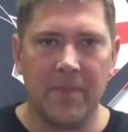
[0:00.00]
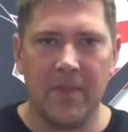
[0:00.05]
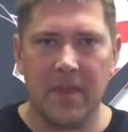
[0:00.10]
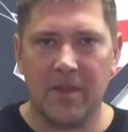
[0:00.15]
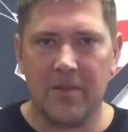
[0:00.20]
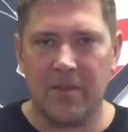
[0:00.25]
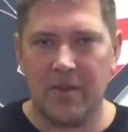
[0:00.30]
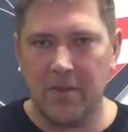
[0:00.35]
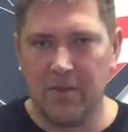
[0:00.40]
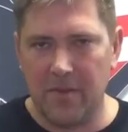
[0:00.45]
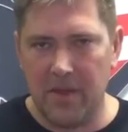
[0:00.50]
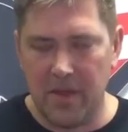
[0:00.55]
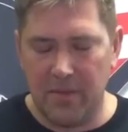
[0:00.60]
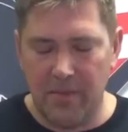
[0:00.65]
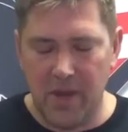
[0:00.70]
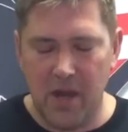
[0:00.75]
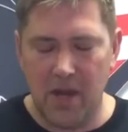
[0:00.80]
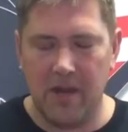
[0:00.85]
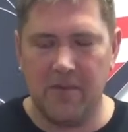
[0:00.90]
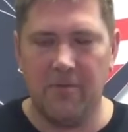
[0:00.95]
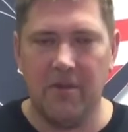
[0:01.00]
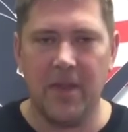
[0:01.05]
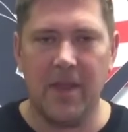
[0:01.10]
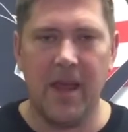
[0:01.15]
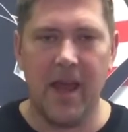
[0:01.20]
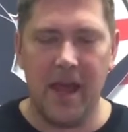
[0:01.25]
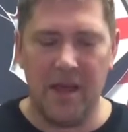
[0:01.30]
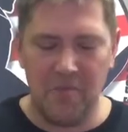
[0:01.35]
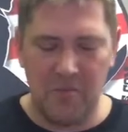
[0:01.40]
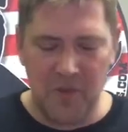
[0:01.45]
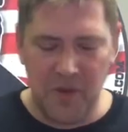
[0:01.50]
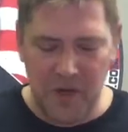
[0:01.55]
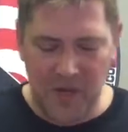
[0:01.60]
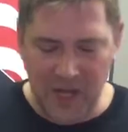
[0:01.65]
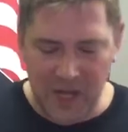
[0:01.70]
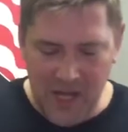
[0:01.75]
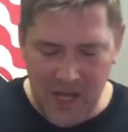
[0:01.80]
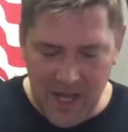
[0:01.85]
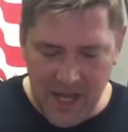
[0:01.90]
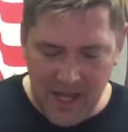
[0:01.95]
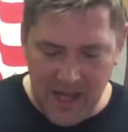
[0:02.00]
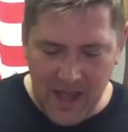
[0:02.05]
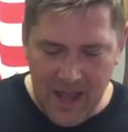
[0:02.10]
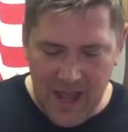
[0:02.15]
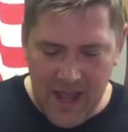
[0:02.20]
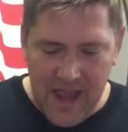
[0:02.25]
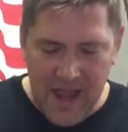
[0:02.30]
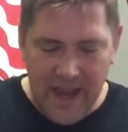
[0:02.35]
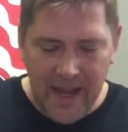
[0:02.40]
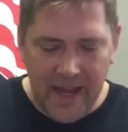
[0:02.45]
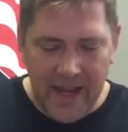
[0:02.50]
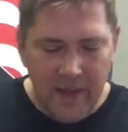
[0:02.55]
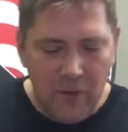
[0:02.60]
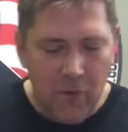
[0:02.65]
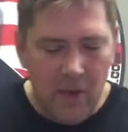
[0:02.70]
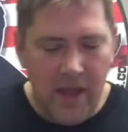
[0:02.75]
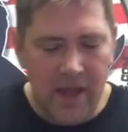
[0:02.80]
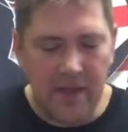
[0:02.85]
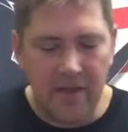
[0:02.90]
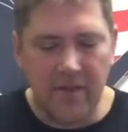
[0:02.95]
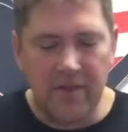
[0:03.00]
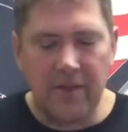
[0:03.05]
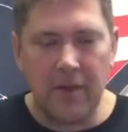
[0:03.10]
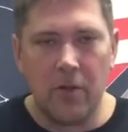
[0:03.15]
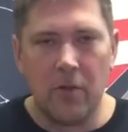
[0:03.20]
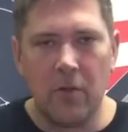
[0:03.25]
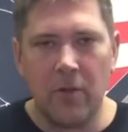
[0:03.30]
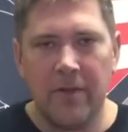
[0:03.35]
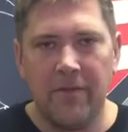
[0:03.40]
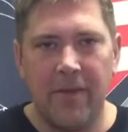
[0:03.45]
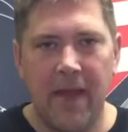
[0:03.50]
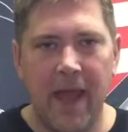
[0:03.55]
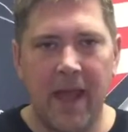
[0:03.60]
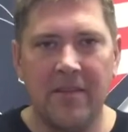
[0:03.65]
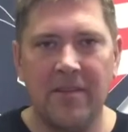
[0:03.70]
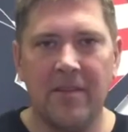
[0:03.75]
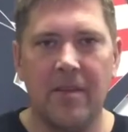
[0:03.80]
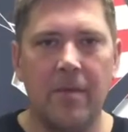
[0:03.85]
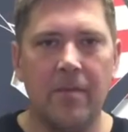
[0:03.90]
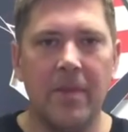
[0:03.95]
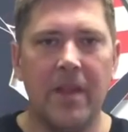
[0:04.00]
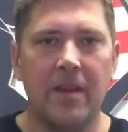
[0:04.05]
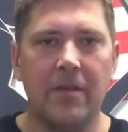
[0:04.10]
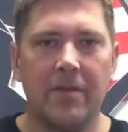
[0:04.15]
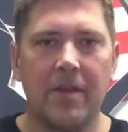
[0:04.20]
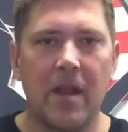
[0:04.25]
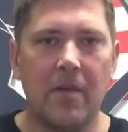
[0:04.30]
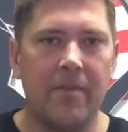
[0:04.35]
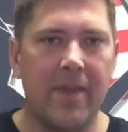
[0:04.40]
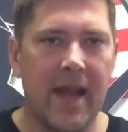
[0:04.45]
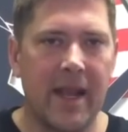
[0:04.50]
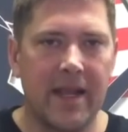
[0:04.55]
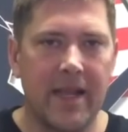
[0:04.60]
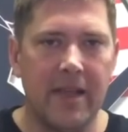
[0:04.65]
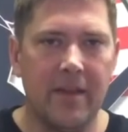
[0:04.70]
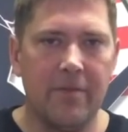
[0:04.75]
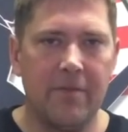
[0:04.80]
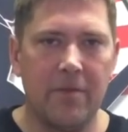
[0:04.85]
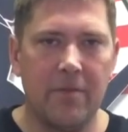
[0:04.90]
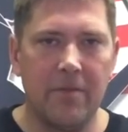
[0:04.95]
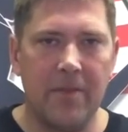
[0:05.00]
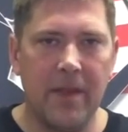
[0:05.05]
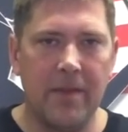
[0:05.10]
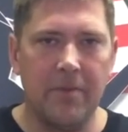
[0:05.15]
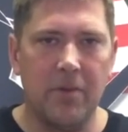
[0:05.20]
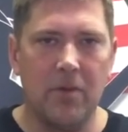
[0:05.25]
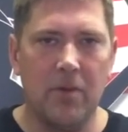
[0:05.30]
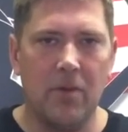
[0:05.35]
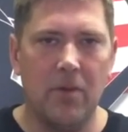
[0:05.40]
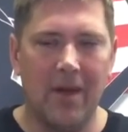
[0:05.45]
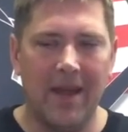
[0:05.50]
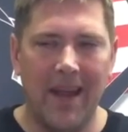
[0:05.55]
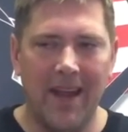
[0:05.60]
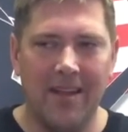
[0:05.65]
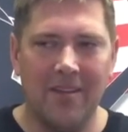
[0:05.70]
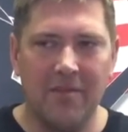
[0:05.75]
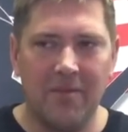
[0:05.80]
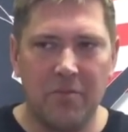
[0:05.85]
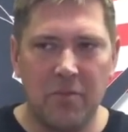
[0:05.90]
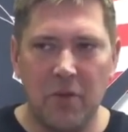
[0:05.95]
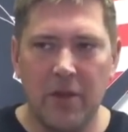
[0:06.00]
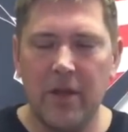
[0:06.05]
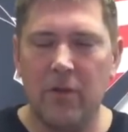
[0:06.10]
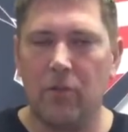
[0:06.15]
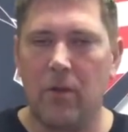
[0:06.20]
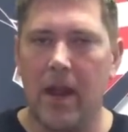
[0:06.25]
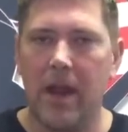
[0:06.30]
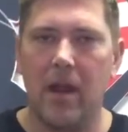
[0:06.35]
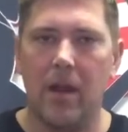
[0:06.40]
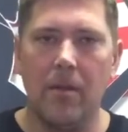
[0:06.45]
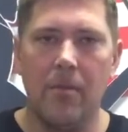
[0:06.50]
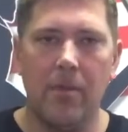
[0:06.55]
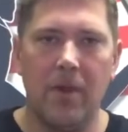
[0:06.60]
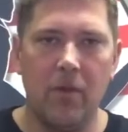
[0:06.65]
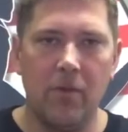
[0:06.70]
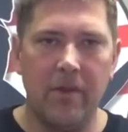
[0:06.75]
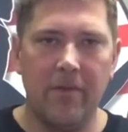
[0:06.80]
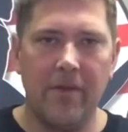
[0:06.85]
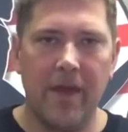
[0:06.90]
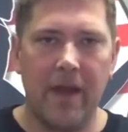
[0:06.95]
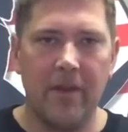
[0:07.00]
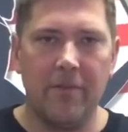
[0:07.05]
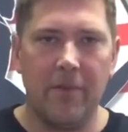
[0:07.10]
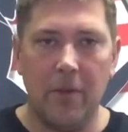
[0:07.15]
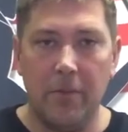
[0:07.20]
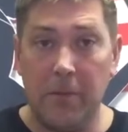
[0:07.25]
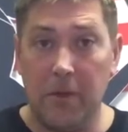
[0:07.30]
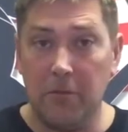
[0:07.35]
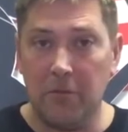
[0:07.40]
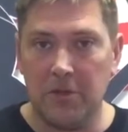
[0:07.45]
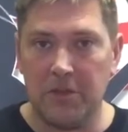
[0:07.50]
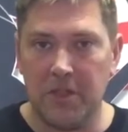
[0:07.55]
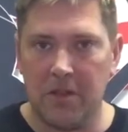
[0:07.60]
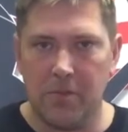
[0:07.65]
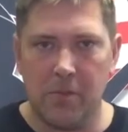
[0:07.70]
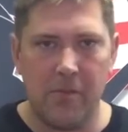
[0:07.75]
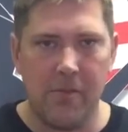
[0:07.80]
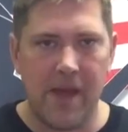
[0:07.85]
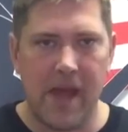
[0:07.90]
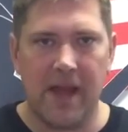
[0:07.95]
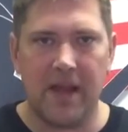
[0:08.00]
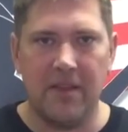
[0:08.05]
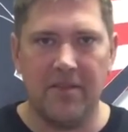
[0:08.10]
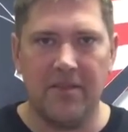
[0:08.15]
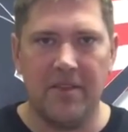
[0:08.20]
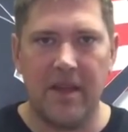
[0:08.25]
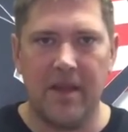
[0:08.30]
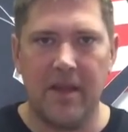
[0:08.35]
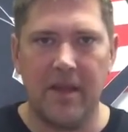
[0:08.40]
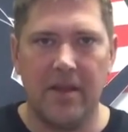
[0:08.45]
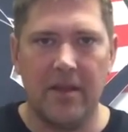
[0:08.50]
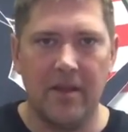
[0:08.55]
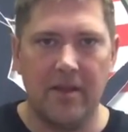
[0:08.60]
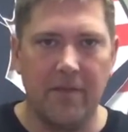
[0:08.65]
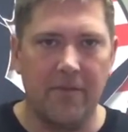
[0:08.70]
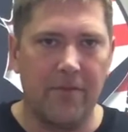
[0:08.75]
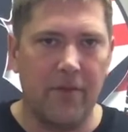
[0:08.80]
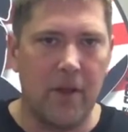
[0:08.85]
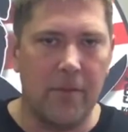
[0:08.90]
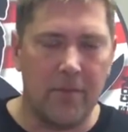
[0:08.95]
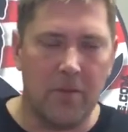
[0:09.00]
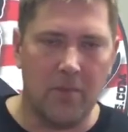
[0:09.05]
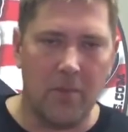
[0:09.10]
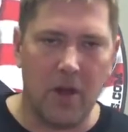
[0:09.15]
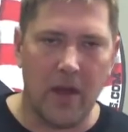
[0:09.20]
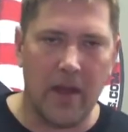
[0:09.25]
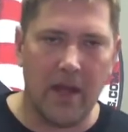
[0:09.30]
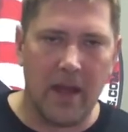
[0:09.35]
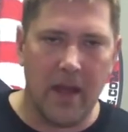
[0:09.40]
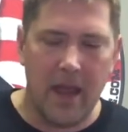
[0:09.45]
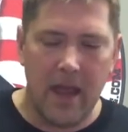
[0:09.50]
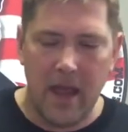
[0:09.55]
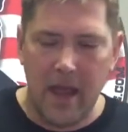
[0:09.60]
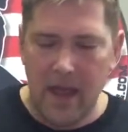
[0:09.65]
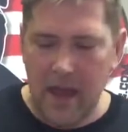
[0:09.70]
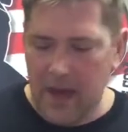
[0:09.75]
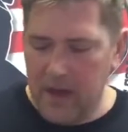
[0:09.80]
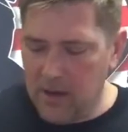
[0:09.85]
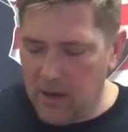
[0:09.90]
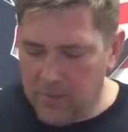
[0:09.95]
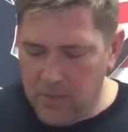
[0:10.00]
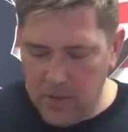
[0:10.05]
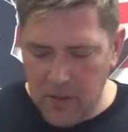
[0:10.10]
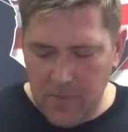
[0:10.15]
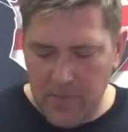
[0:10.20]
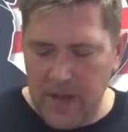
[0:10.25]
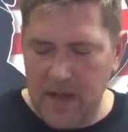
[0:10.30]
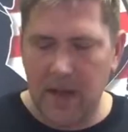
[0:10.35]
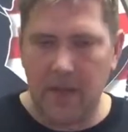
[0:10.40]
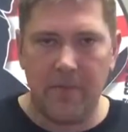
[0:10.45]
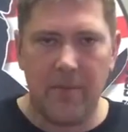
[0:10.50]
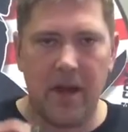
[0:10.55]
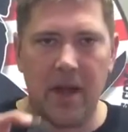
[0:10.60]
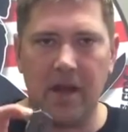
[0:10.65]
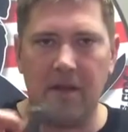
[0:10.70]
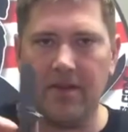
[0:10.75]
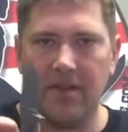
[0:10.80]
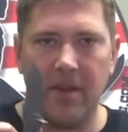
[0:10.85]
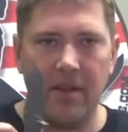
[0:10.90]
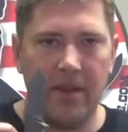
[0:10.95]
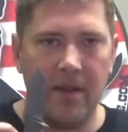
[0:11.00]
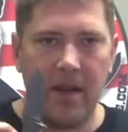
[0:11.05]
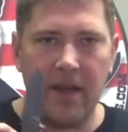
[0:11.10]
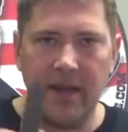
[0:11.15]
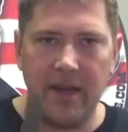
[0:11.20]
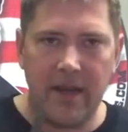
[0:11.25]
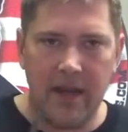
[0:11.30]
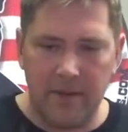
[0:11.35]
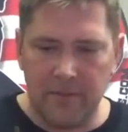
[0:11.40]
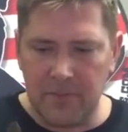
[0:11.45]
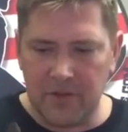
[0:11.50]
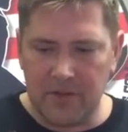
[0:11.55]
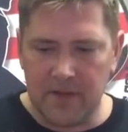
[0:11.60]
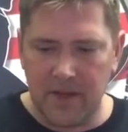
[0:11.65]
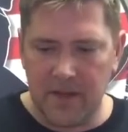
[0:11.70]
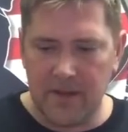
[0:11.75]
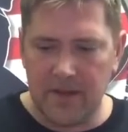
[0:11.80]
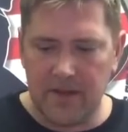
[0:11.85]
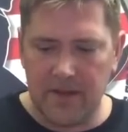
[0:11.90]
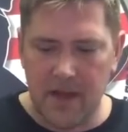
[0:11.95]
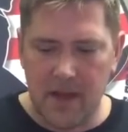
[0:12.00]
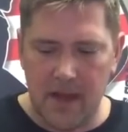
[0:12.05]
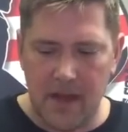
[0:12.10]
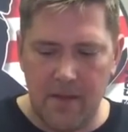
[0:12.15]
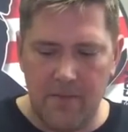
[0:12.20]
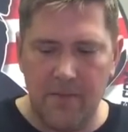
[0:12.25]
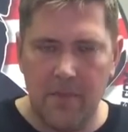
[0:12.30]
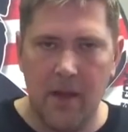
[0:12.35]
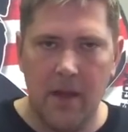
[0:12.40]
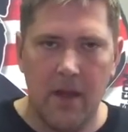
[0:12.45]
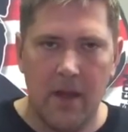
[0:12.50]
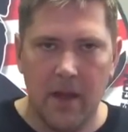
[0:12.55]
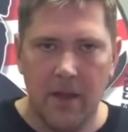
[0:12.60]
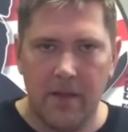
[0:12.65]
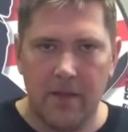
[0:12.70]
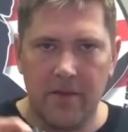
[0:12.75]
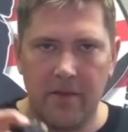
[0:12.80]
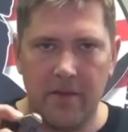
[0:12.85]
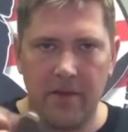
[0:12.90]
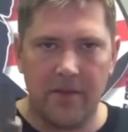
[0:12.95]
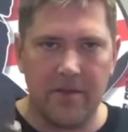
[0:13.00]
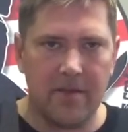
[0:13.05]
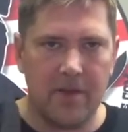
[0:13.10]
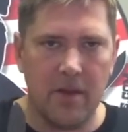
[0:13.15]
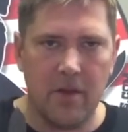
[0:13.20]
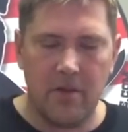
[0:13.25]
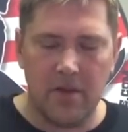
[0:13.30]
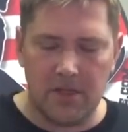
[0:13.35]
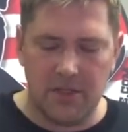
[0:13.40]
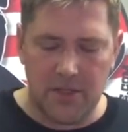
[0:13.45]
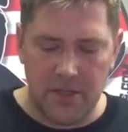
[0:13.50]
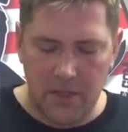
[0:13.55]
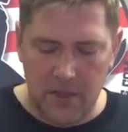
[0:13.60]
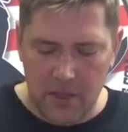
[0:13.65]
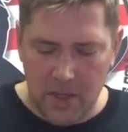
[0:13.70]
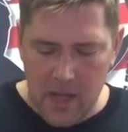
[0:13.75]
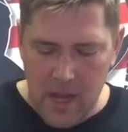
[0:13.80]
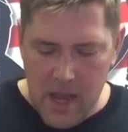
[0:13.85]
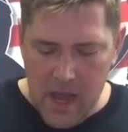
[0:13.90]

Excuse the pun with that, but anyway, so we've had some that have come back in from people, and it's pretty rare, but we've had a few people ship them back and say they couldn't flip them right. And I'll pull them out of the box, and 99% of the time, there's no issue.